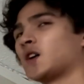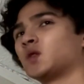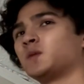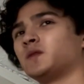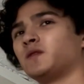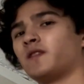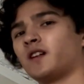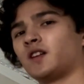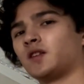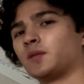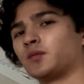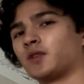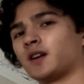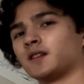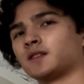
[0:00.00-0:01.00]
I would be very
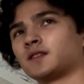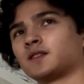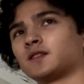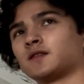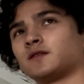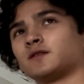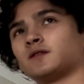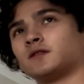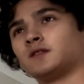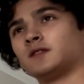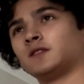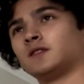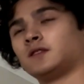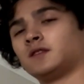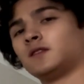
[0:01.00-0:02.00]
impressed.
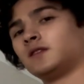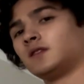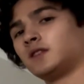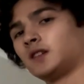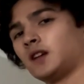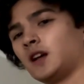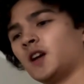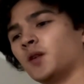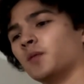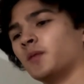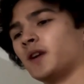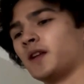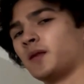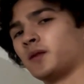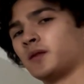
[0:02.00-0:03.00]

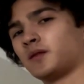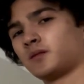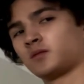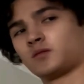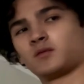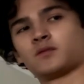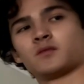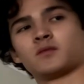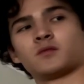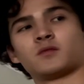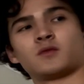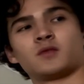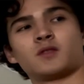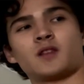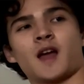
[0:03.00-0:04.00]
And
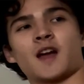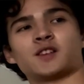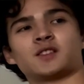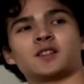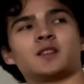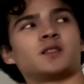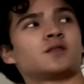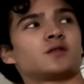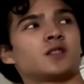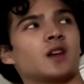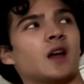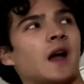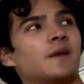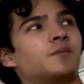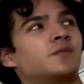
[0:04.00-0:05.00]
actually,
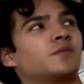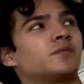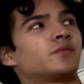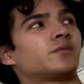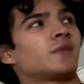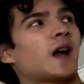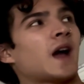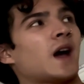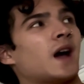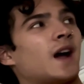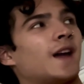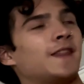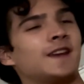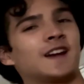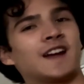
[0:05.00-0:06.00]

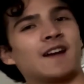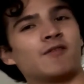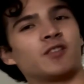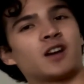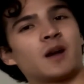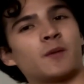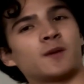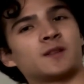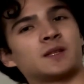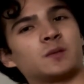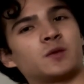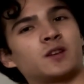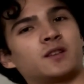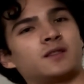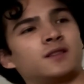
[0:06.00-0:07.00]
I think I have the comic
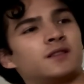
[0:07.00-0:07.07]
somewhere.